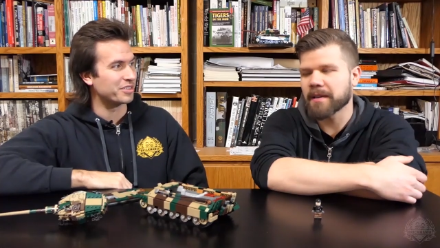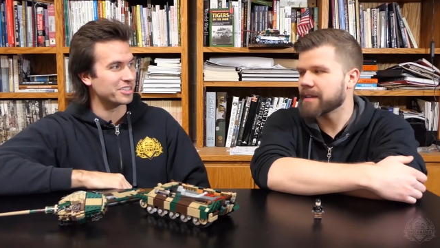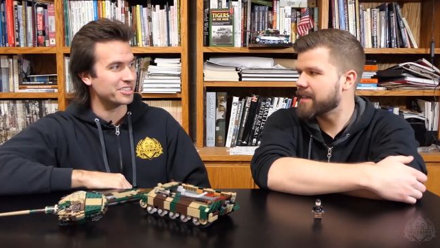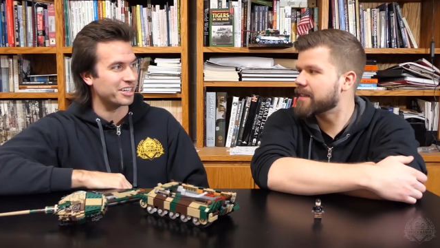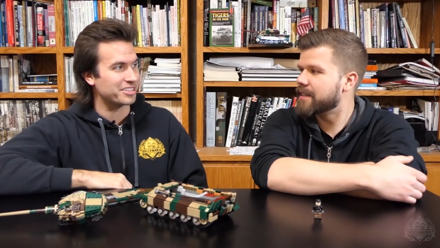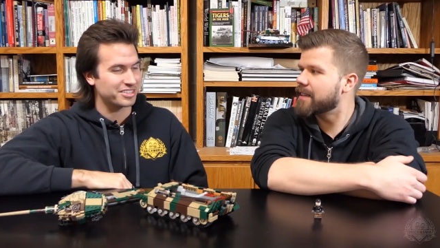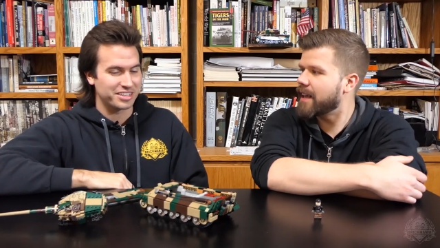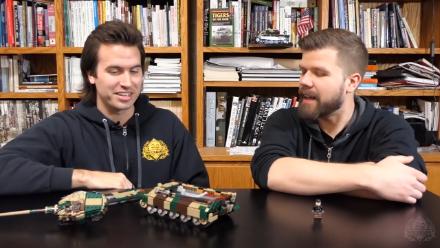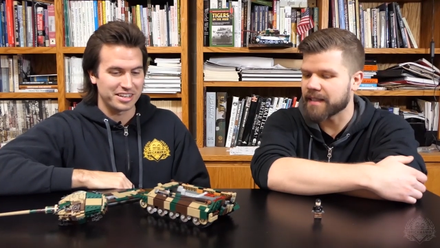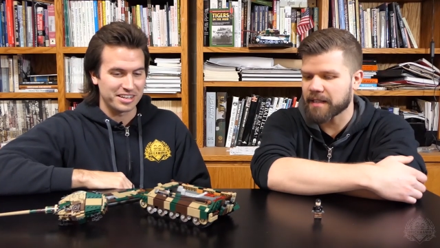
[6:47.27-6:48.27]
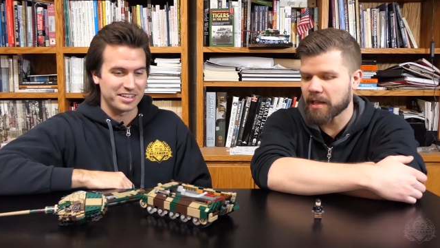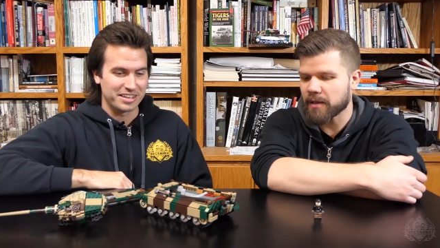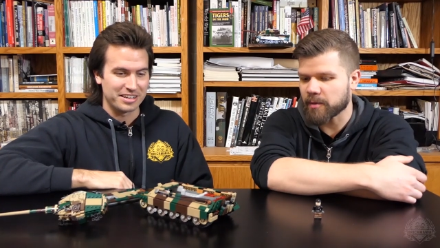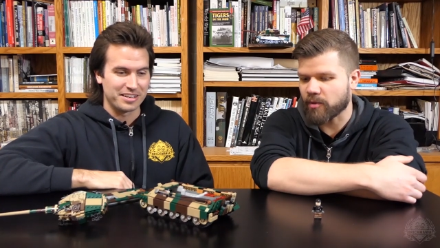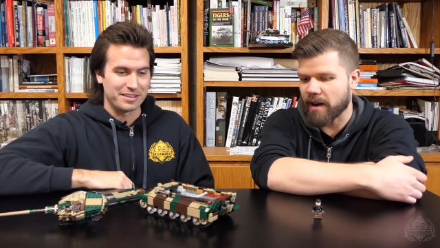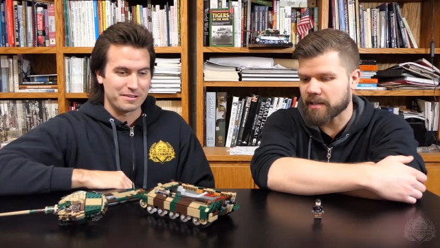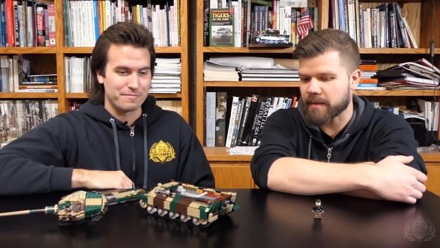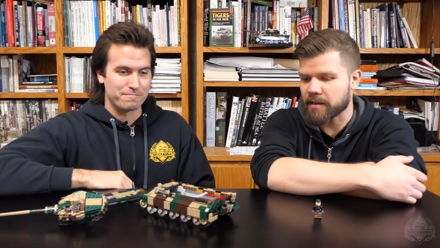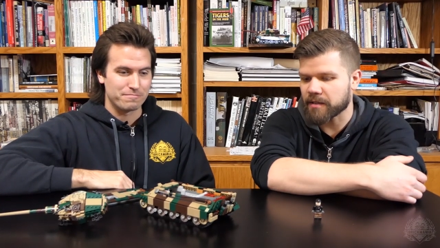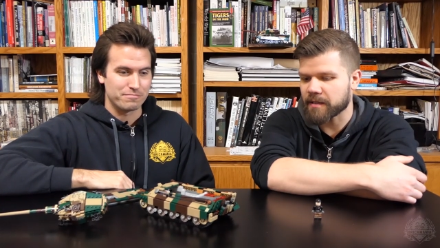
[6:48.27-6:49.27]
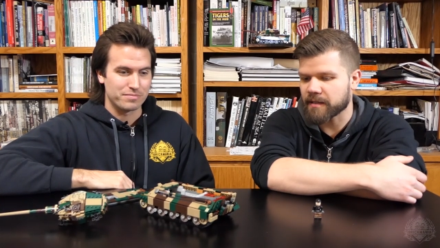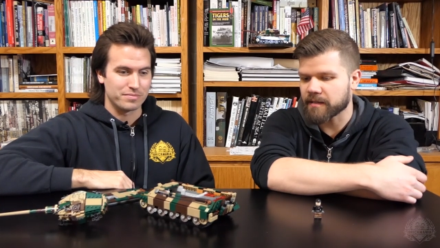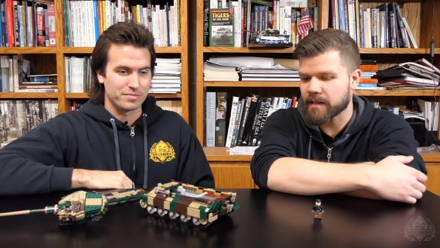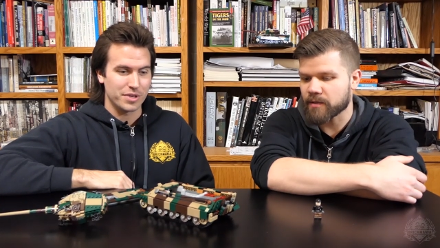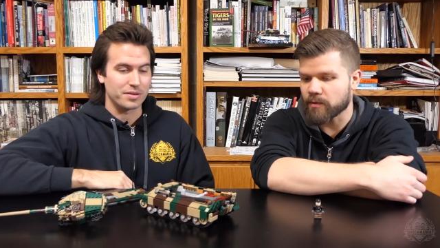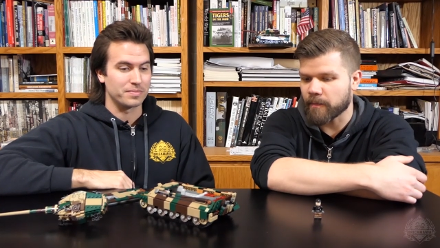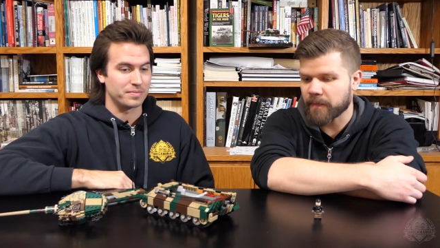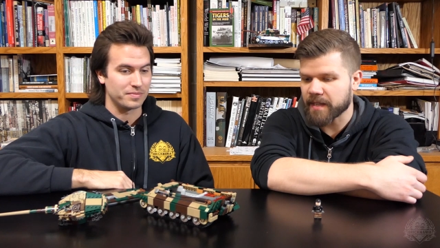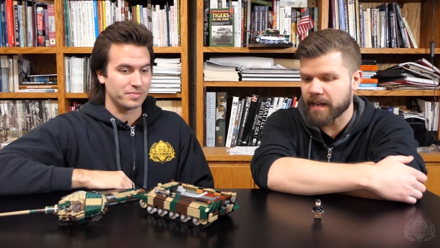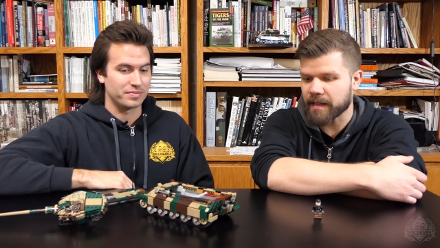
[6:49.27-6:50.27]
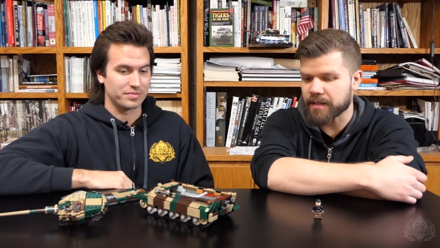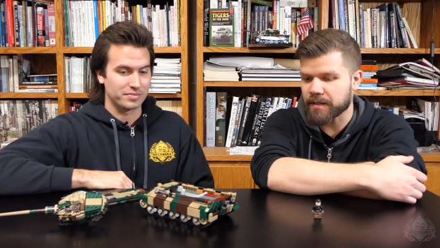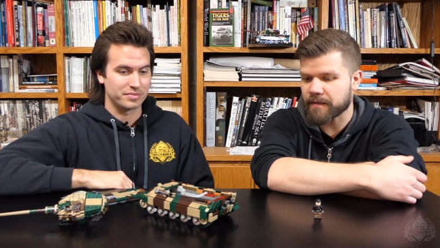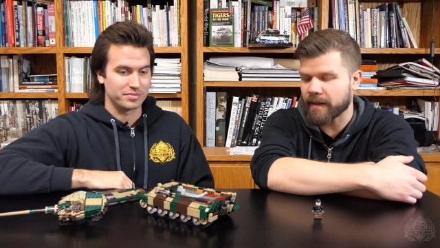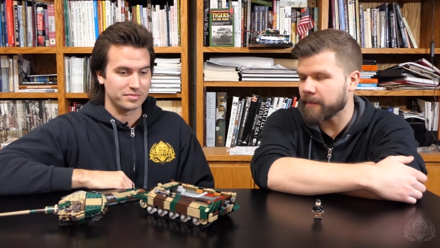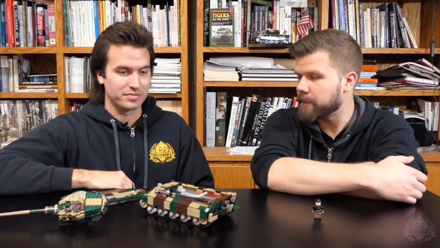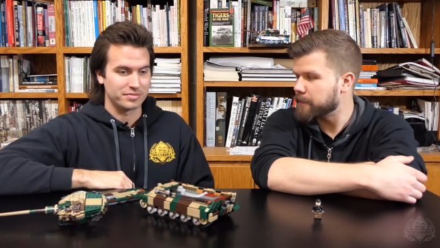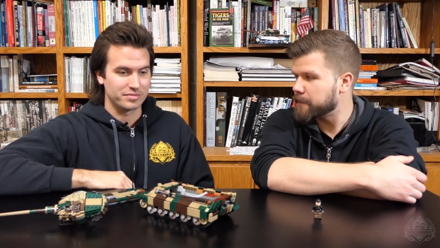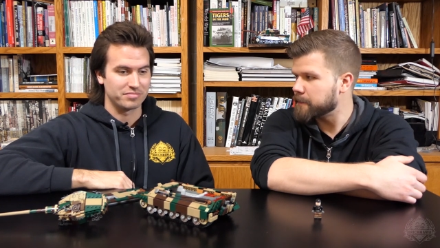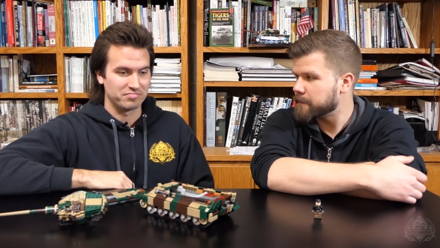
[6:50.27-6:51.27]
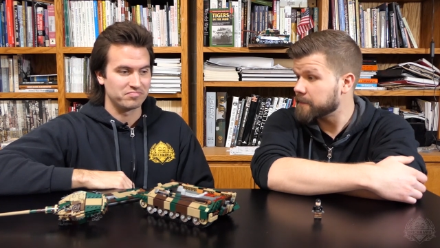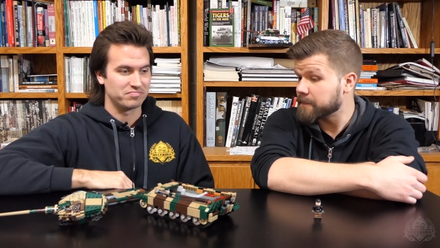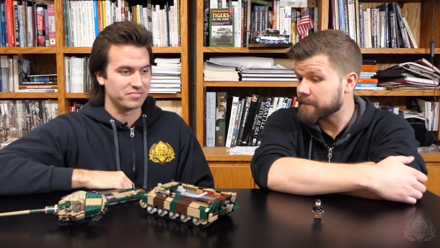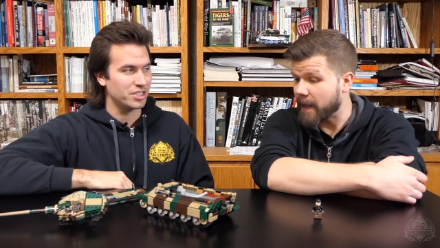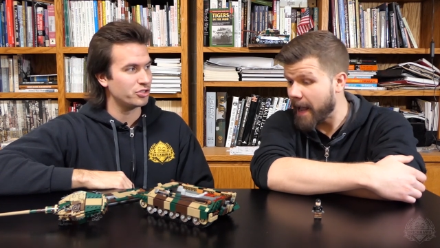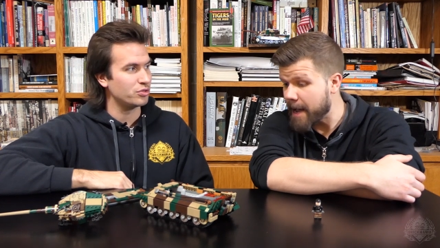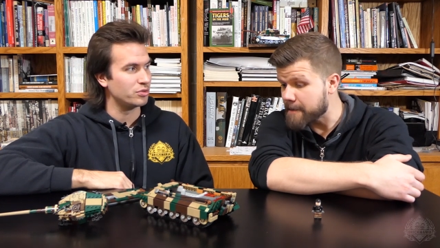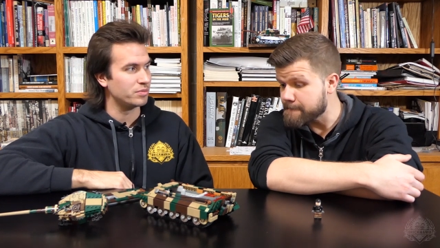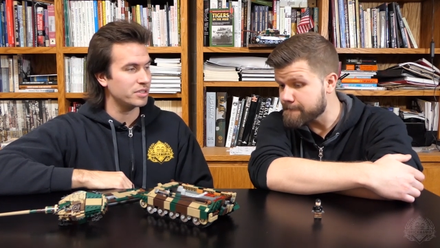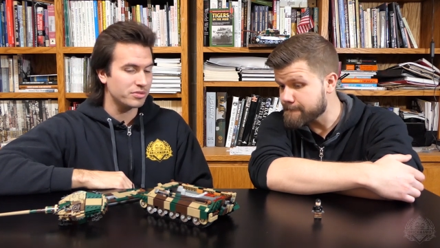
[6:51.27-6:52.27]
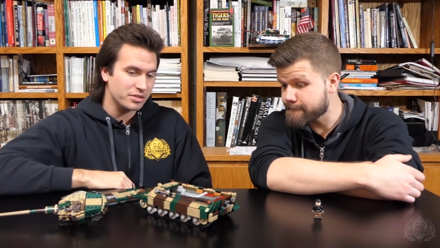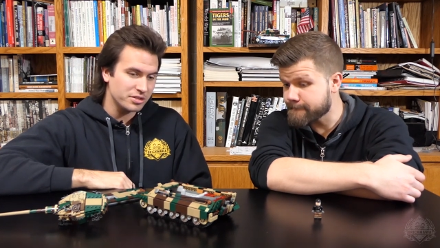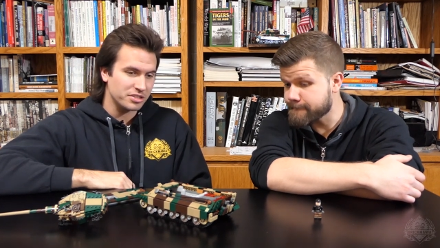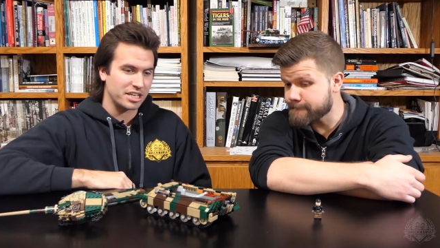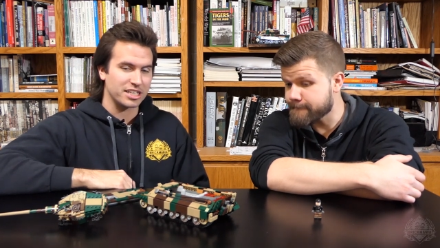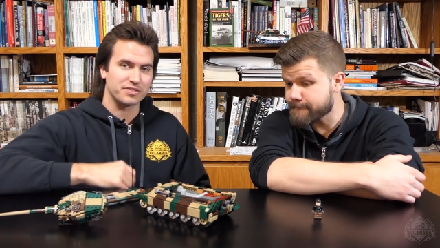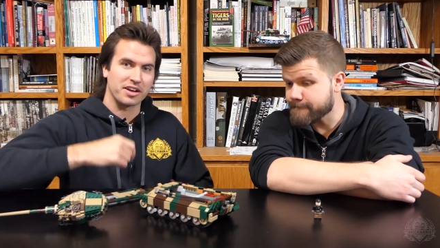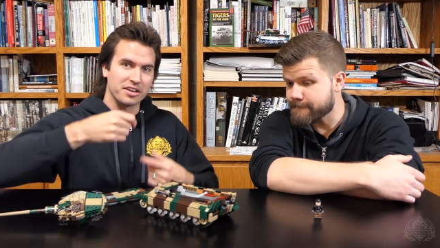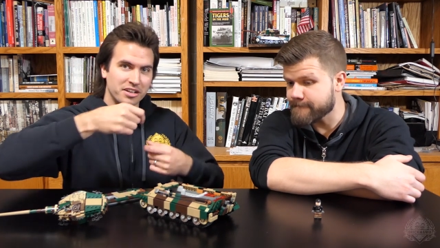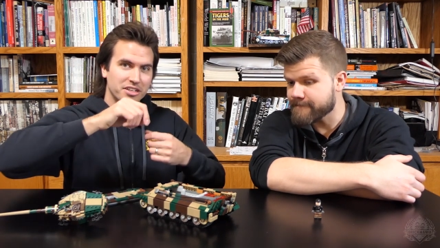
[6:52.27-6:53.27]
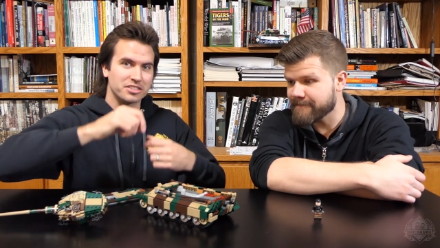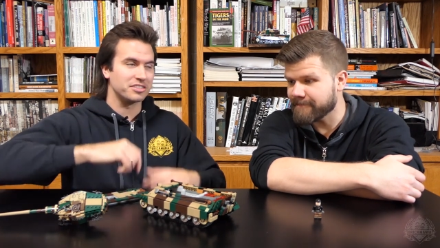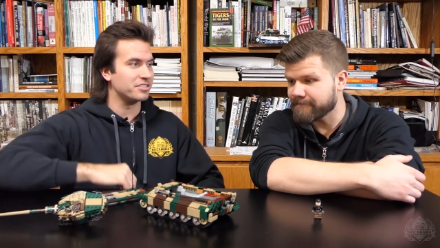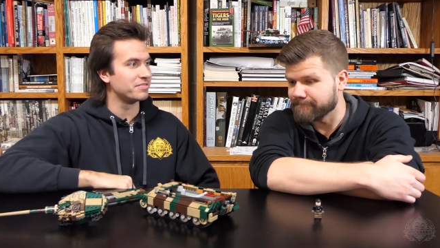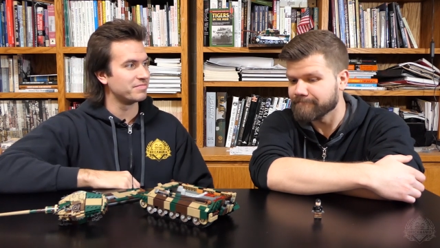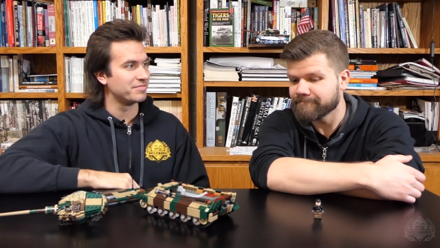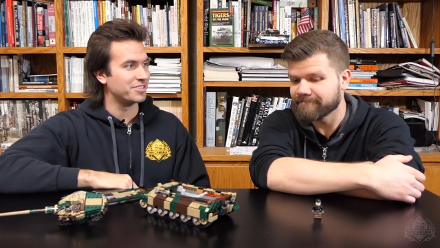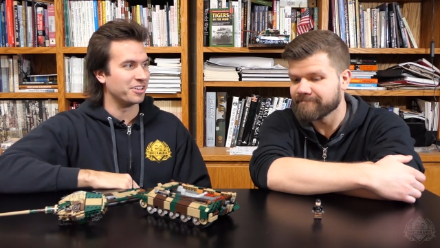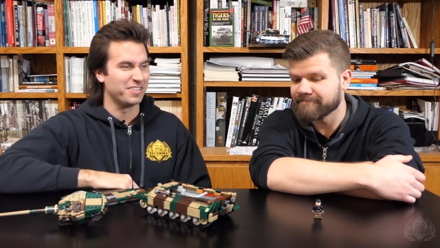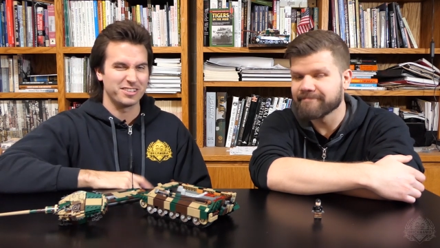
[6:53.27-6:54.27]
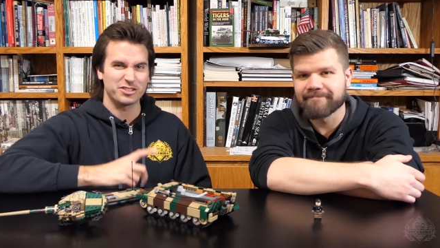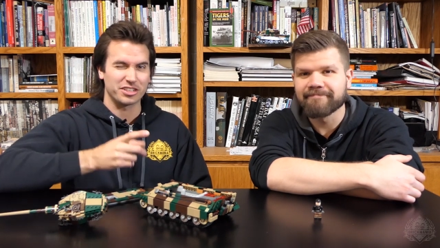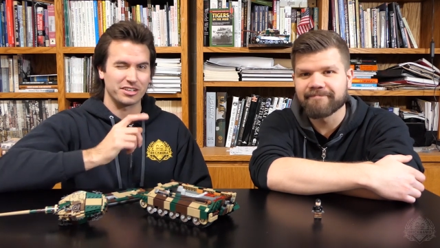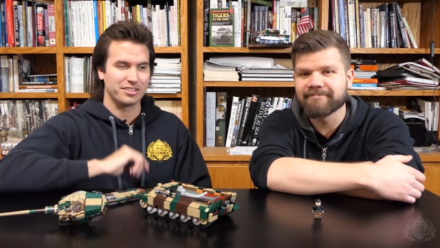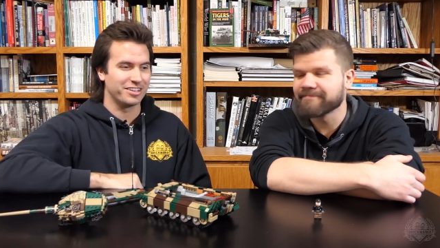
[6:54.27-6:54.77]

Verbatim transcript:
Speaker 1: of the exhaust.
Speaker 2: Yeah, it's a close approximation, so that's yeah. cool. It's a nice use of that.
Speaker 1: Yeah, it's a satisfying connection. Mm -hmm. So you'll see.